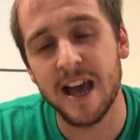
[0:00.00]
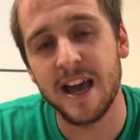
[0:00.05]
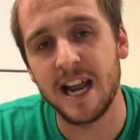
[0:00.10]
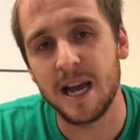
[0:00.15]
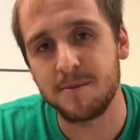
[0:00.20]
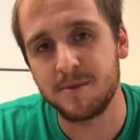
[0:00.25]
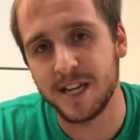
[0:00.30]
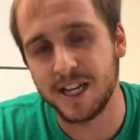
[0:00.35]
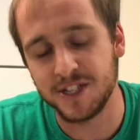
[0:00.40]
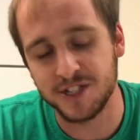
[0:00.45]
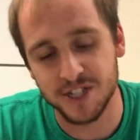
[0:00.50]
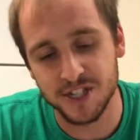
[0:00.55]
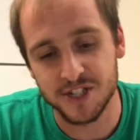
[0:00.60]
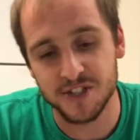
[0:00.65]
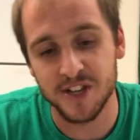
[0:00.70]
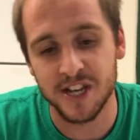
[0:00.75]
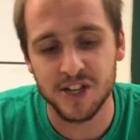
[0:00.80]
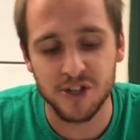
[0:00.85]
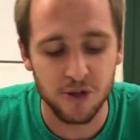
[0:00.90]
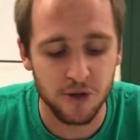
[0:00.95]

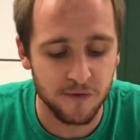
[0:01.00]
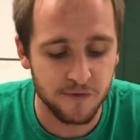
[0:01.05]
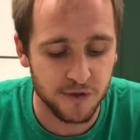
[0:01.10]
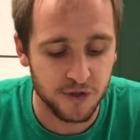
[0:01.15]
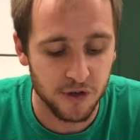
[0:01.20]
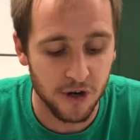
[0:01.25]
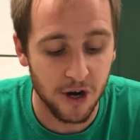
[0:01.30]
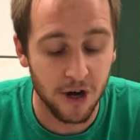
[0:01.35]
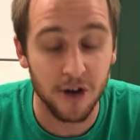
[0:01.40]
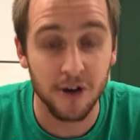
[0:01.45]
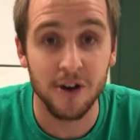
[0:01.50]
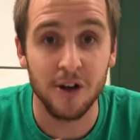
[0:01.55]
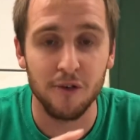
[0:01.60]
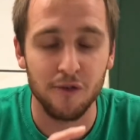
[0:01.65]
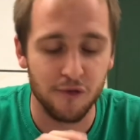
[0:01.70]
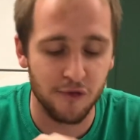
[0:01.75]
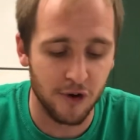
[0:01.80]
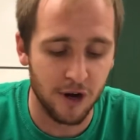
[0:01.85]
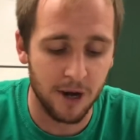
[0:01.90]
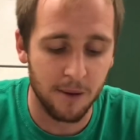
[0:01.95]
adaptations that you've drawn
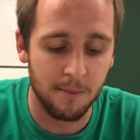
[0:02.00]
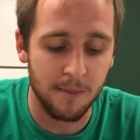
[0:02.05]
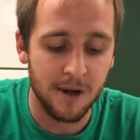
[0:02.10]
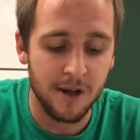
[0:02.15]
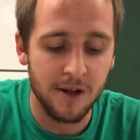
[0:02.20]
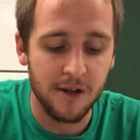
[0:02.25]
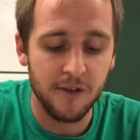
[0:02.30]
from